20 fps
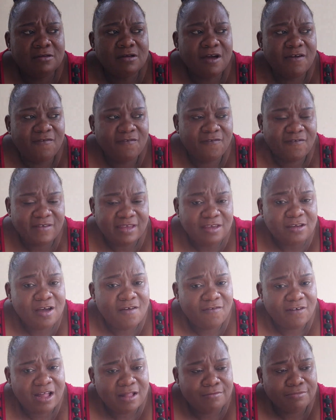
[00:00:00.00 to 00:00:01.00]
You
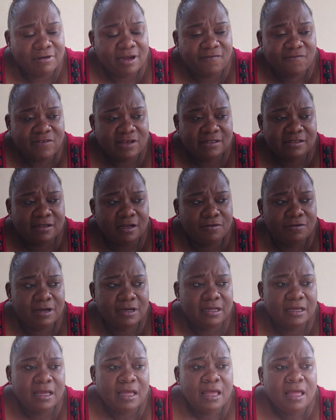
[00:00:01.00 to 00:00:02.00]
have had breakfast
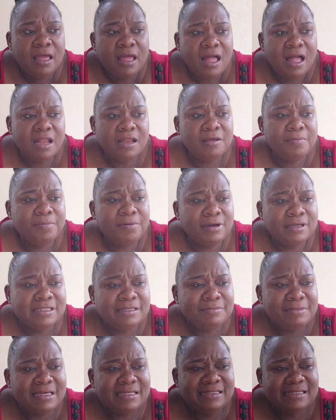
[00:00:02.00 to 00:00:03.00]
already. And the
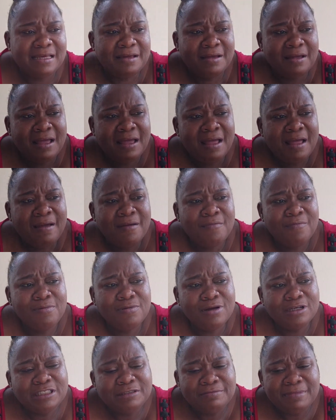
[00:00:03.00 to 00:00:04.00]
person may say,
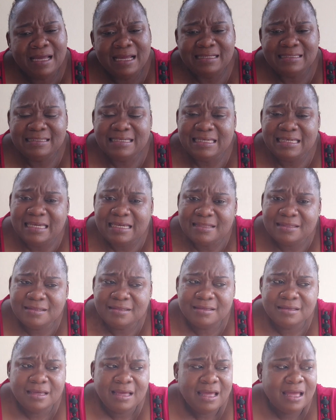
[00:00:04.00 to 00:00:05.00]
brush my
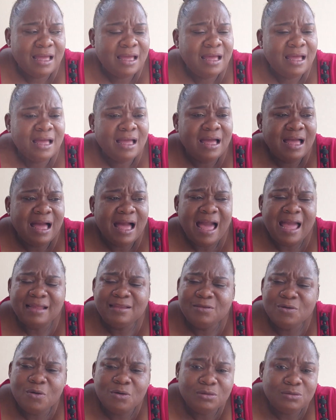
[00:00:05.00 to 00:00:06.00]
teeth? I
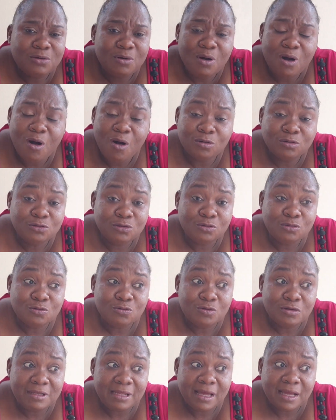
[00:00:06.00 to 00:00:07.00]
don't know how to
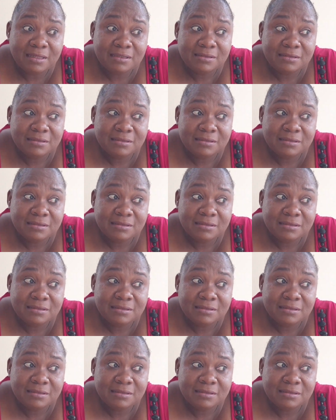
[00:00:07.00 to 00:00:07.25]
do that.